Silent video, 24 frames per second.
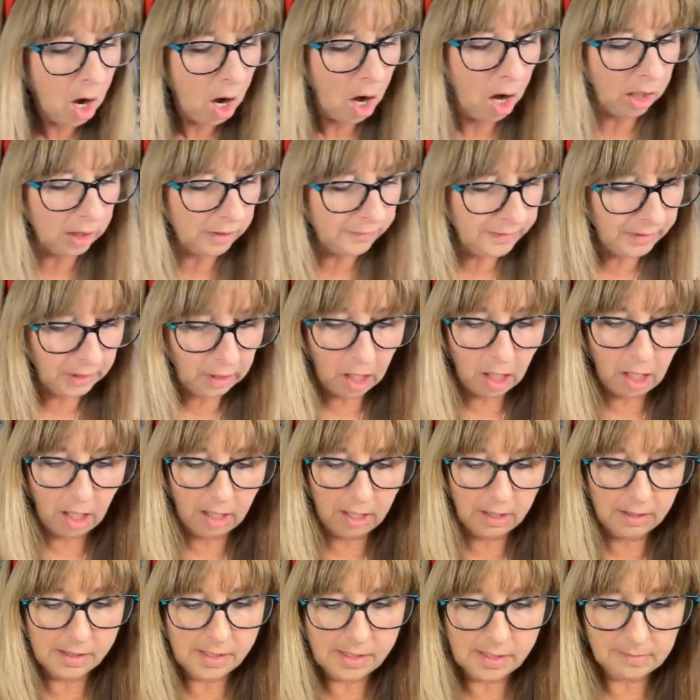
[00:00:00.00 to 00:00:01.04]
All of the
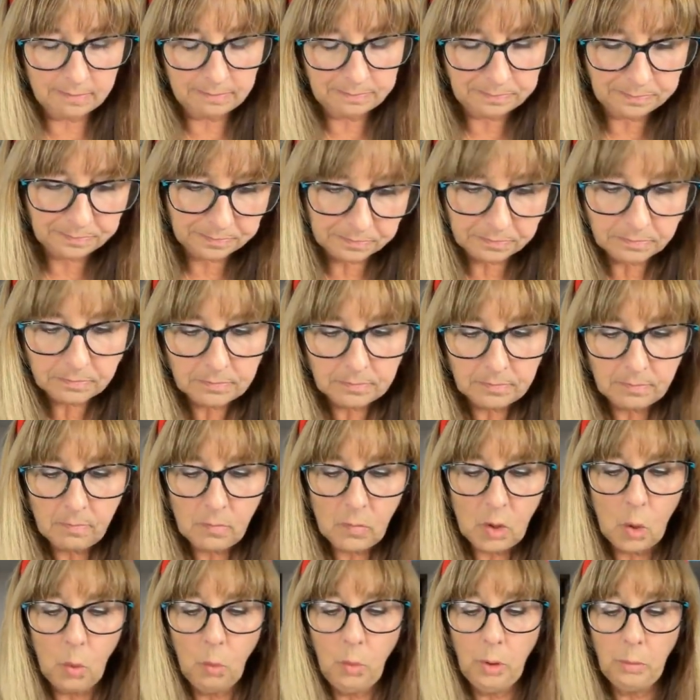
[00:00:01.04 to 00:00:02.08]
cards,
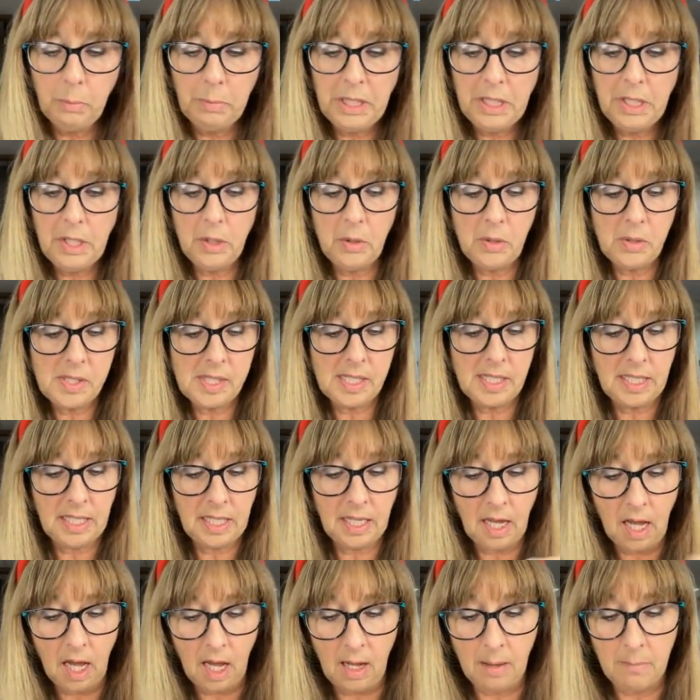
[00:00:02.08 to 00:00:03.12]
we'll be
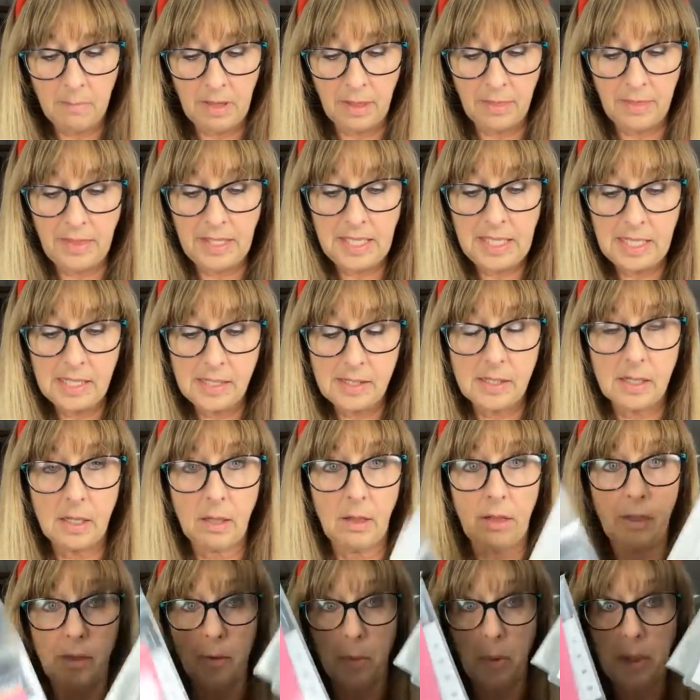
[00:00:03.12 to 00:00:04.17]
using um, these
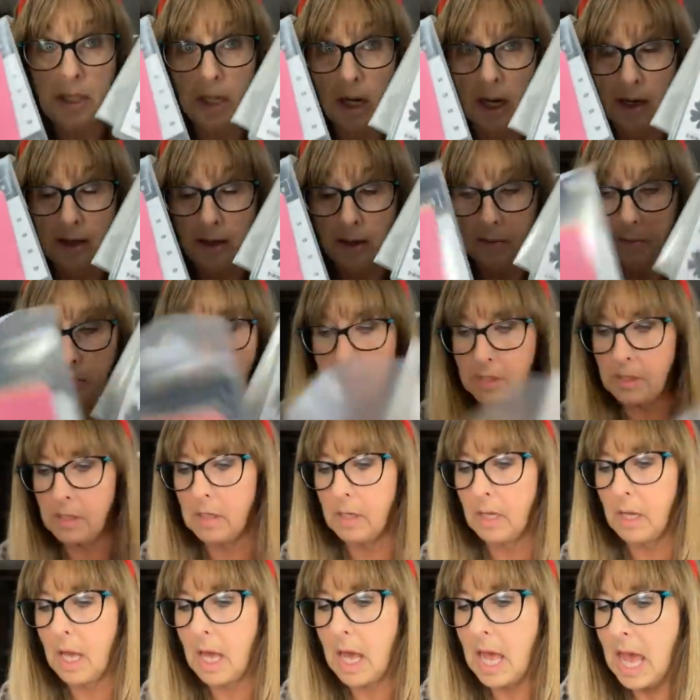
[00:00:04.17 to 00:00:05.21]
three items.
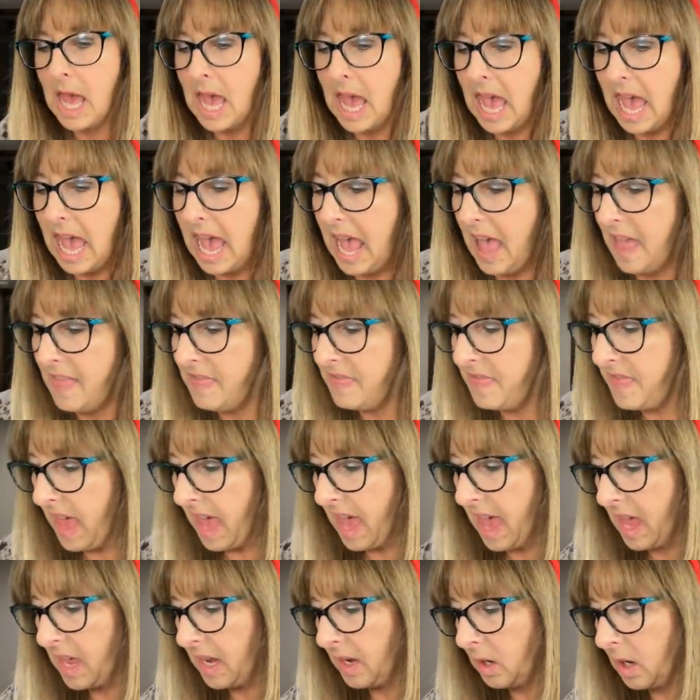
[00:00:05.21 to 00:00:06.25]
And
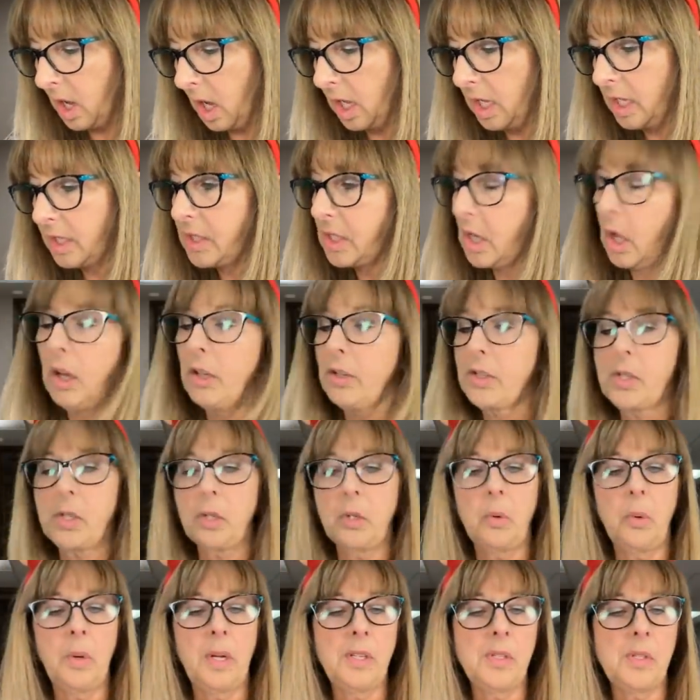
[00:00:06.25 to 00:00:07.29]
then it's also
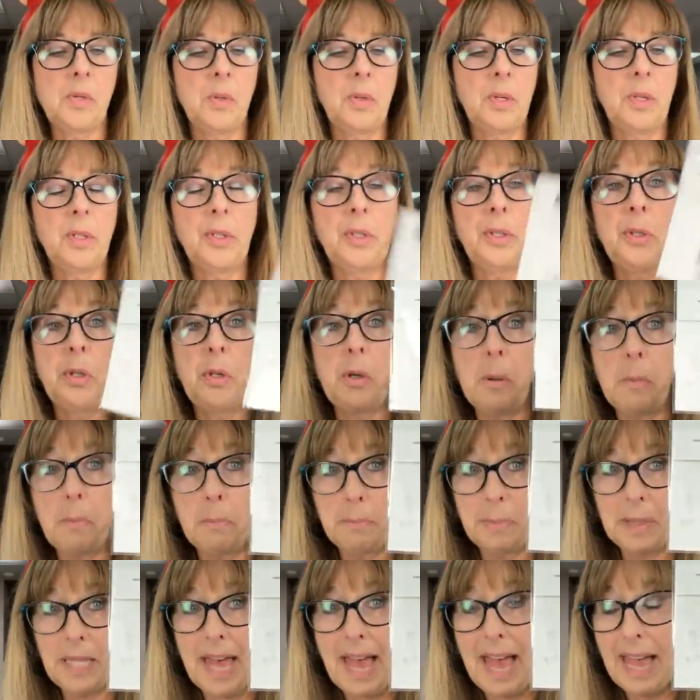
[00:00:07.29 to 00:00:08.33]
going to include
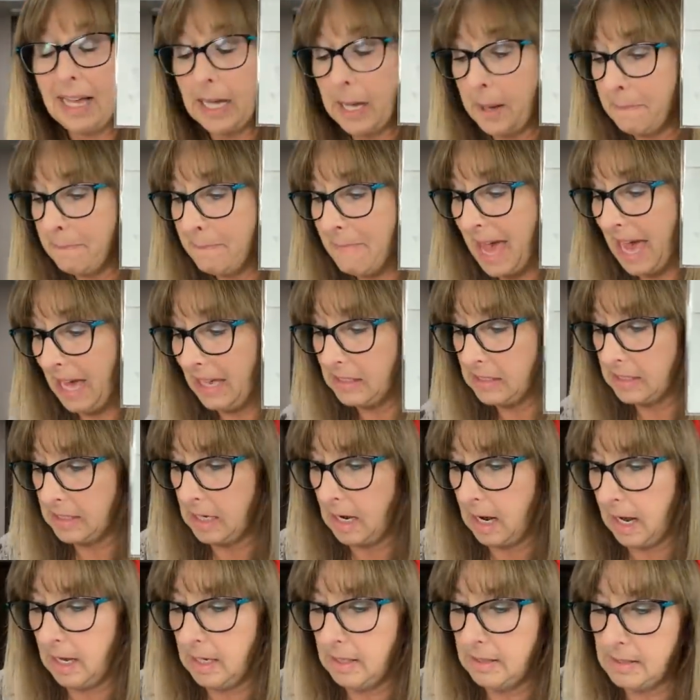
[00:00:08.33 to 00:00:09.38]
black matte
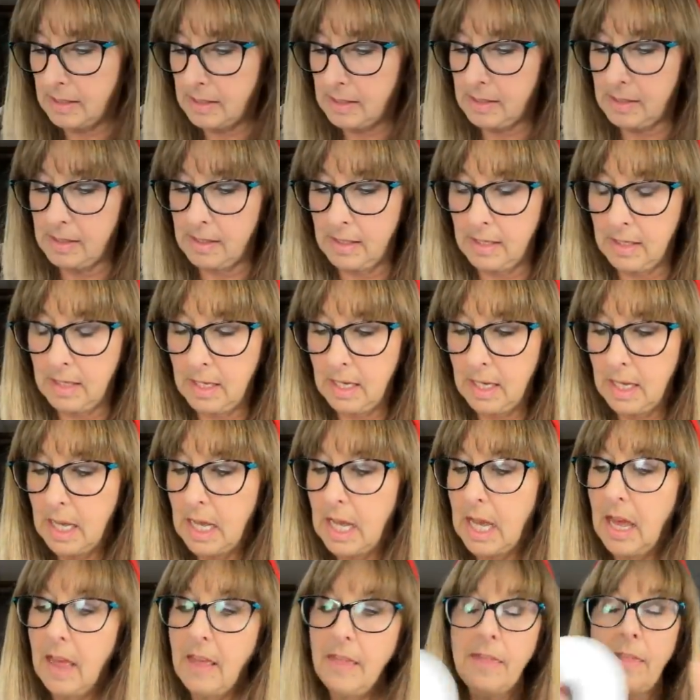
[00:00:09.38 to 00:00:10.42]
dots,
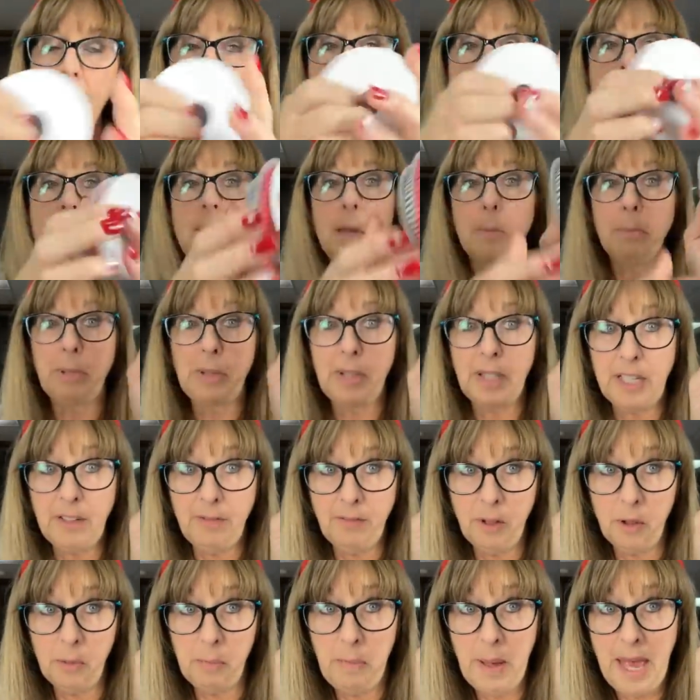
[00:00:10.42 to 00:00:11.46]
the
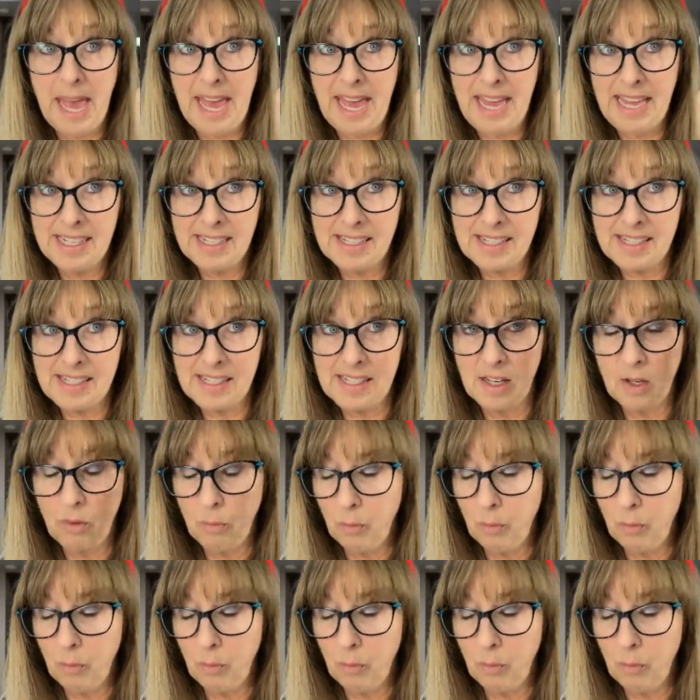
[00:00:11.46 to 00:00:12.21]
Playful Pets